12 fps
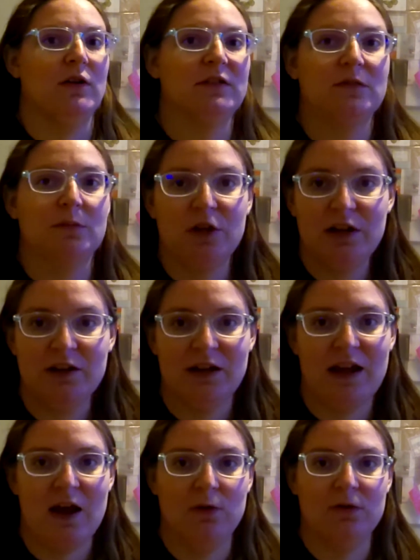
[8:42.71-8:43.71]
explain the
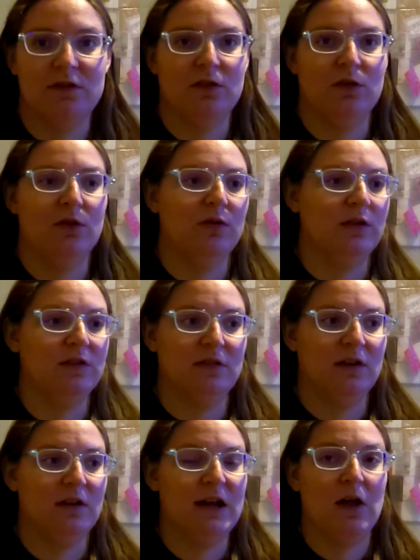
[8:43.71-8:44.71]
council, the
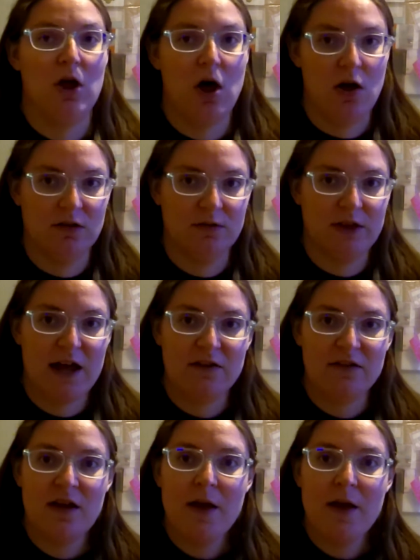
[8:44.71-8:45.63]
citadel, all of that.